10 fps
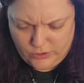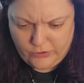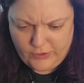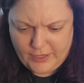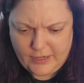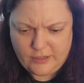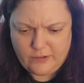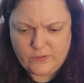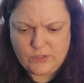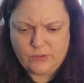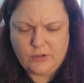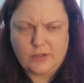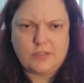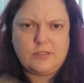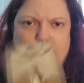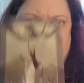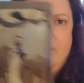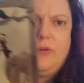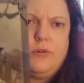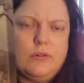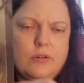Ooh, the 8 of Swords. Wow.